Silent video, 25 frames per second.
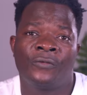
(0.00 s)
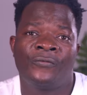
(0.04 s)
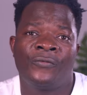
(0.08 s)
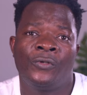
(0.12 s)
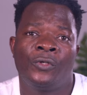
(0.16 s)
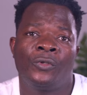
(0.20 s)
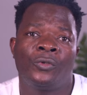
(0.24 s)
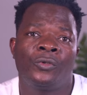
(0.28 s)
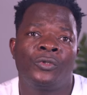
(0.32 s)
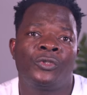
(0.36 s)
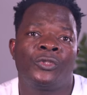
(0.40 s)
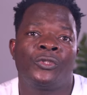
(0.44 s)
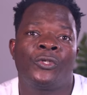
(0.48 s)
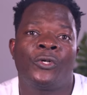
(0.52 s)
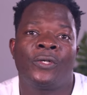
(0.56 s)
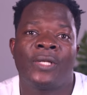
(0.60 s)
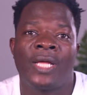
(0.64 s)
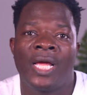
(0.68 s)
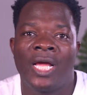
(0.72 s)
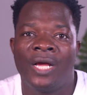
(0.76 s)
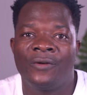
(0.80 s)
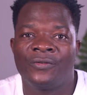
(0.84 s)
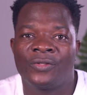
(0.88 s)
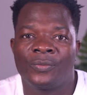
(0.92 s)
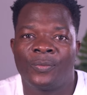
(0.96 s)
of you who do not
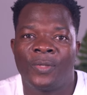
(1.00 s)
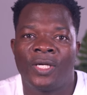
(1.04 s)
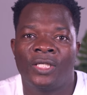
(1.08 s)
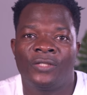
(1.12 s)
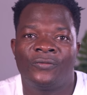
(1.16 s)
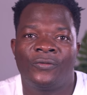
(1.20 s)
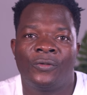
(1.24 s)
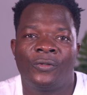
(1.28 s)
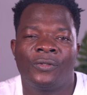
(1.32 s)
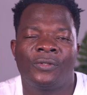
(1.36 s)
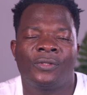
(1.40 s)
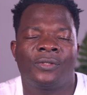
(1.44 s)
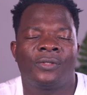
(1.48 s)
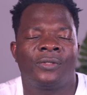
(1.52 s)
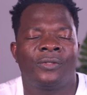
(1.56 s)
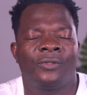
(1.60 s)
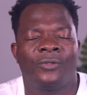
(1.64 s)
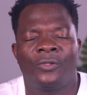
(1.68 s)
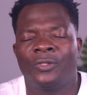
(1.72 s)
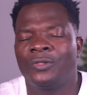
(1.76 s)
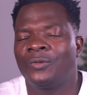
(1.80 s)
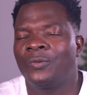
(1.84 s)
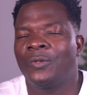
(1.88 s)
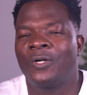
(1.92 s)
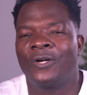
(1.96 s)
have smartphones,
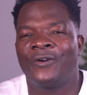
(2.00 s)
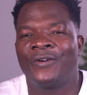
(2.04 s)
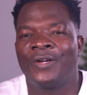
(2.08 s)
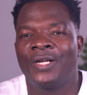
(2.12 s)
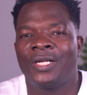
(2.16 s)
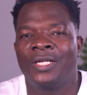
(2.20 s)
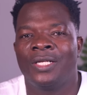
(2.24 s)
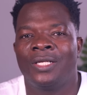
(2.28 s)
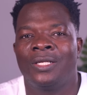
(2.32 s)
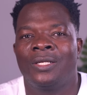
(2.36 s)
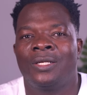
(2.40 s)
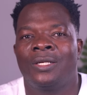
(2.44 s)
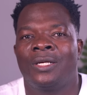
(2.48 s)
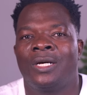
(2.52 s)
don't worry.